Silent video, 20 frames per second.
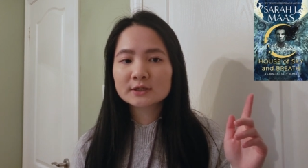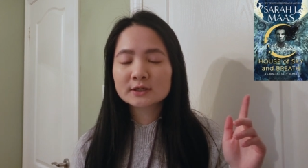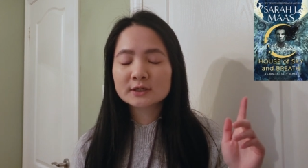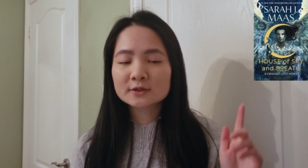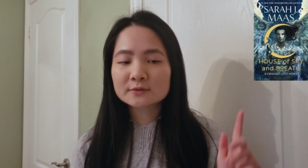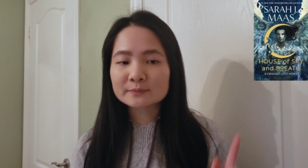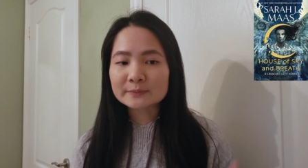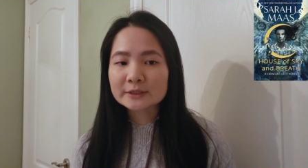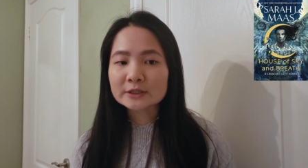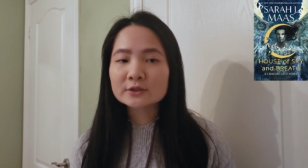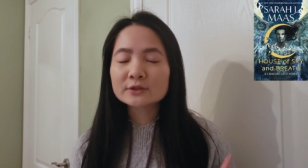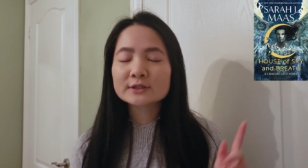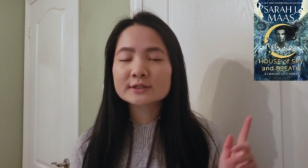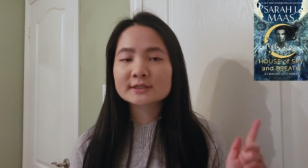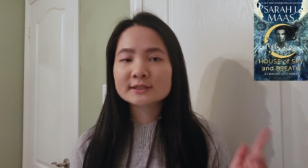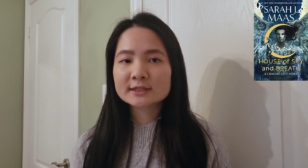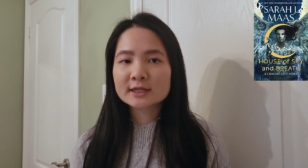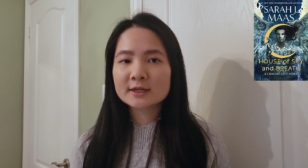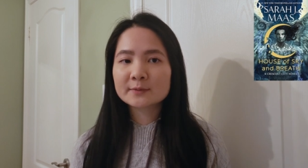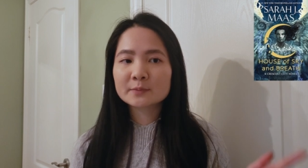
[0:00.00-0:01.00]
Emile
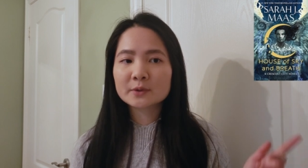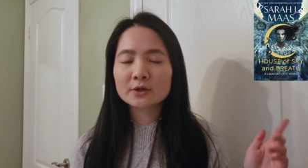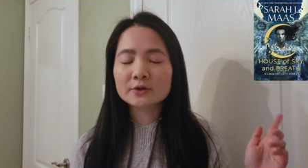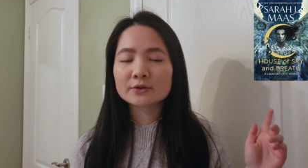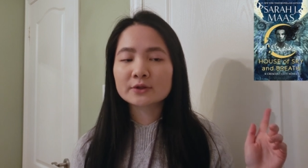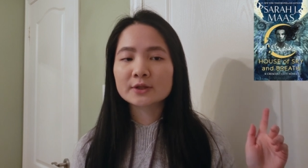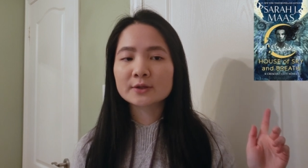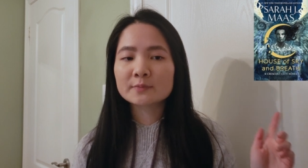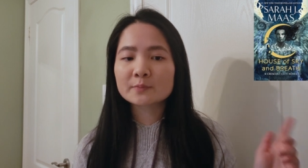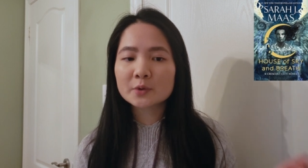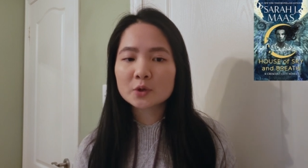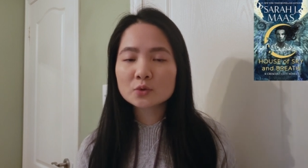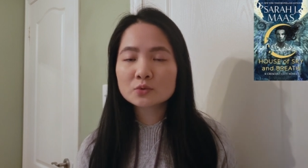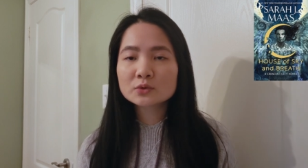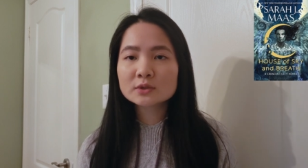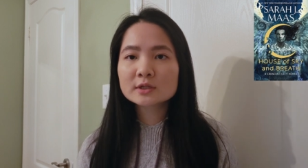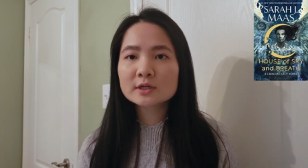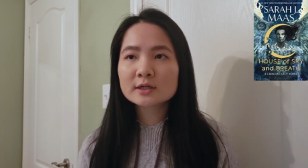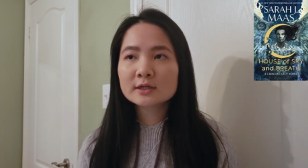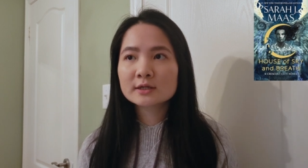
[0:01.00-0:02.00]
escape on the
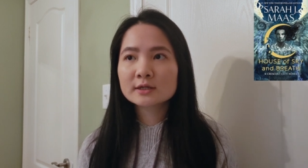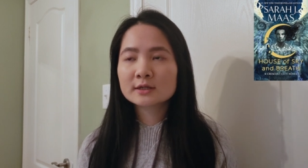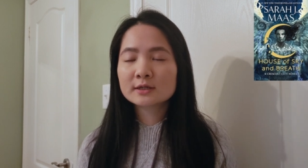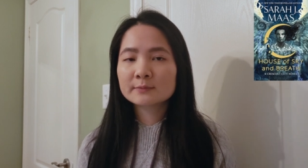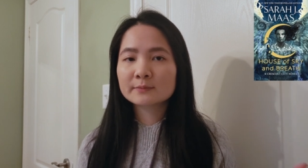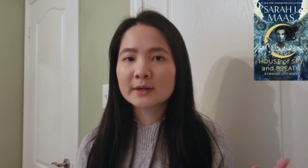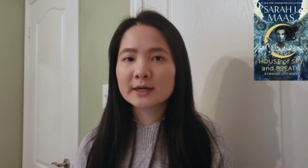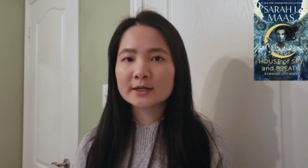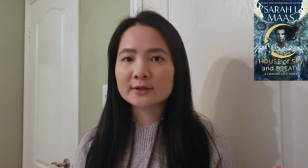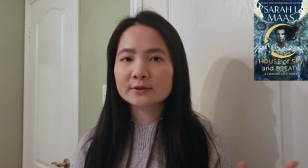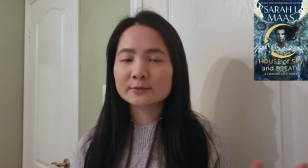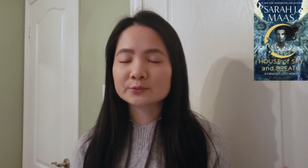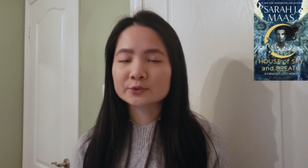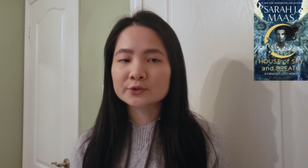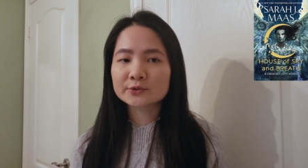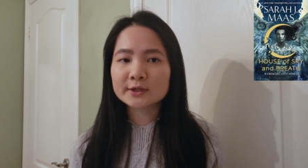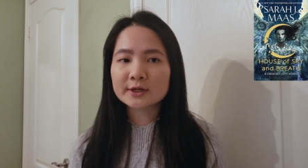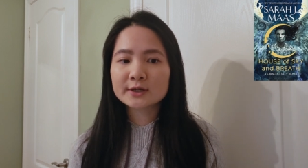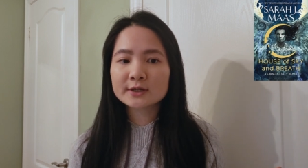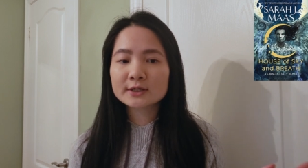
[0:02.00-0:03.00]
boat back in the
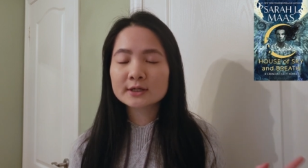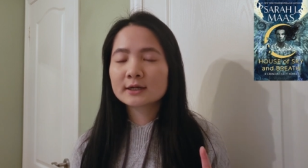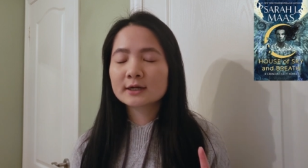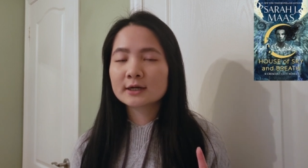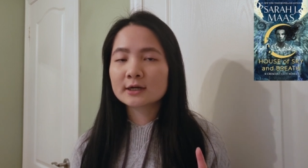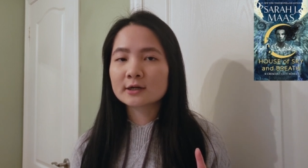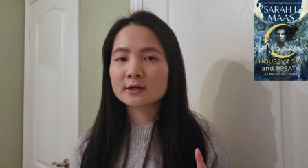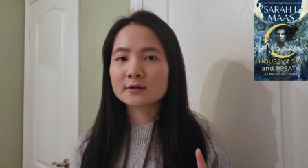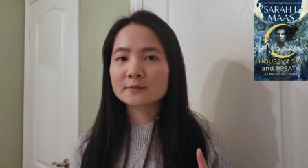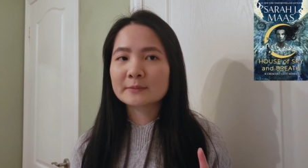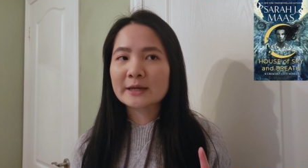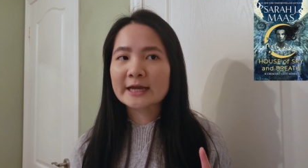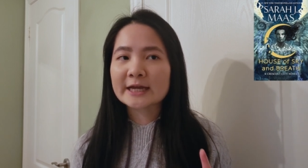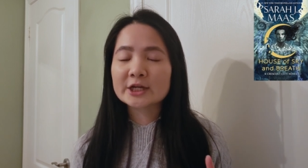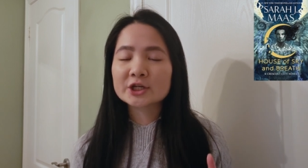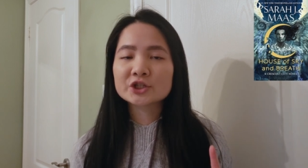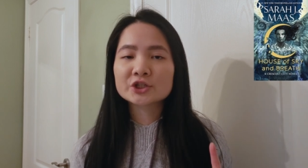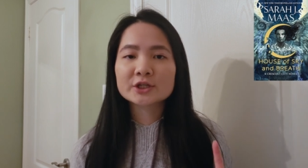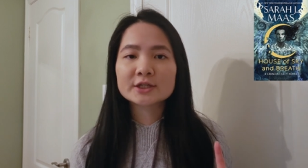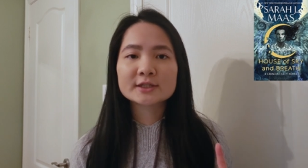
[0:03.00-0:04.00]
prologue, um,
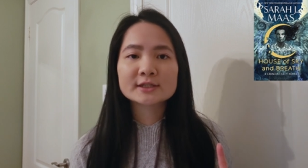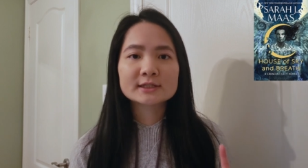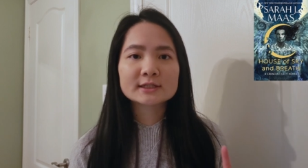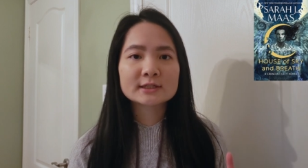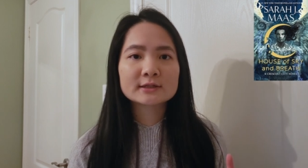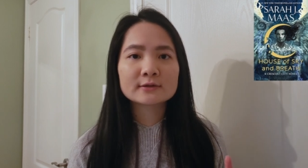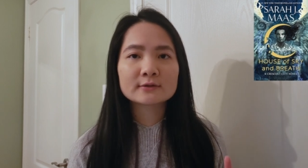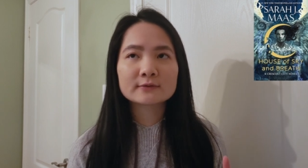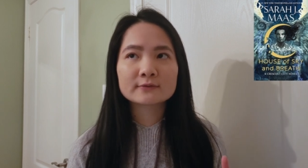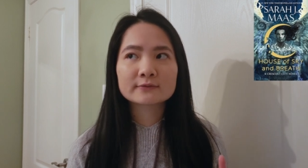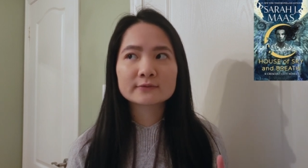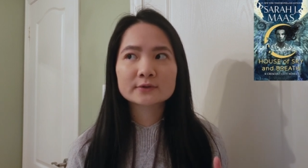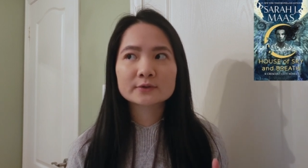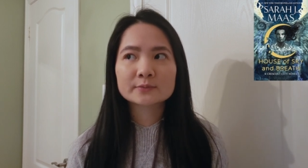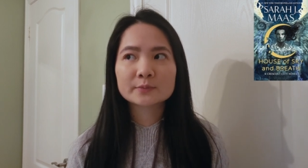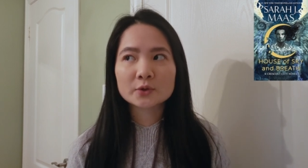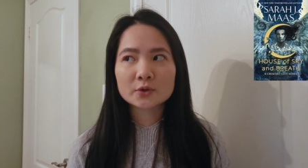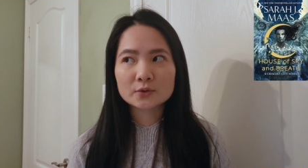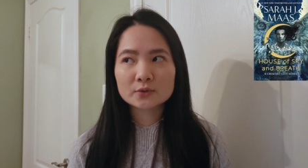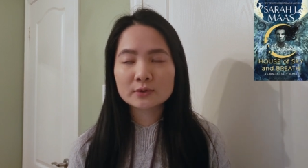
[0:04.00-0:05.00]
Agent
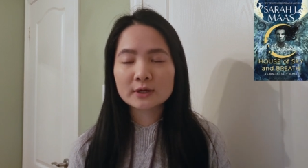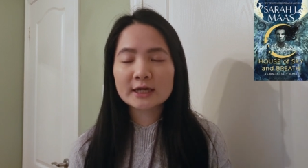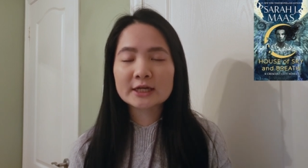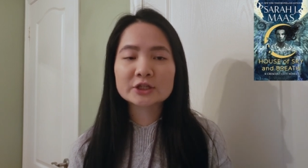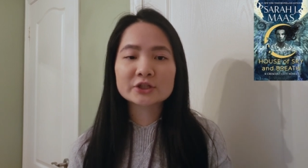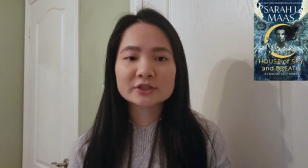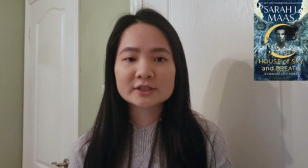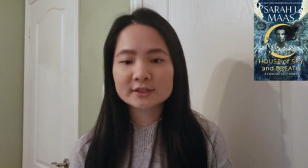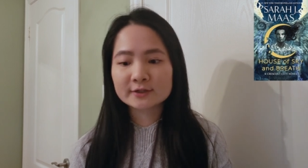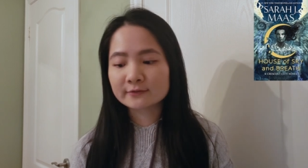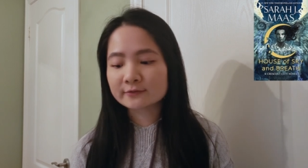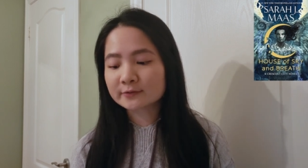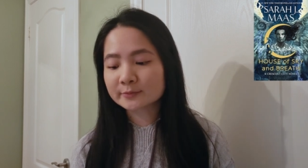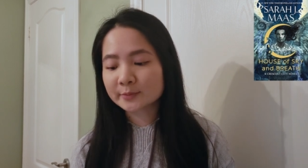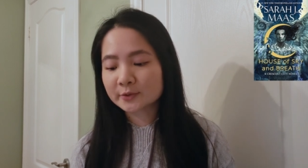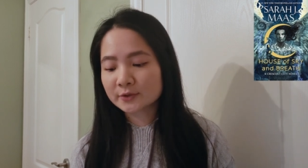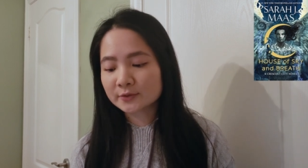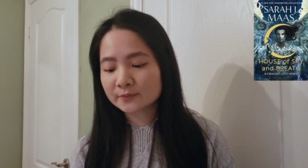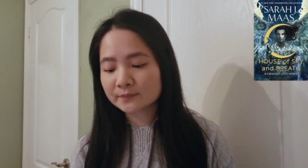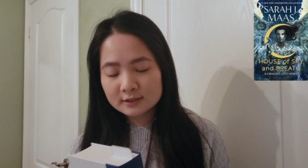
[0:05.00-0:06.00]
Silverbow. Agent
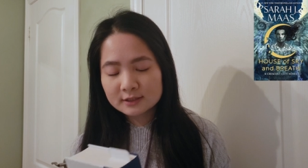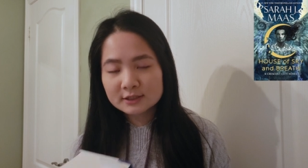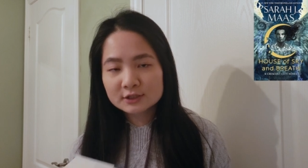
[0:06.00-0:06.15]
Silverbow.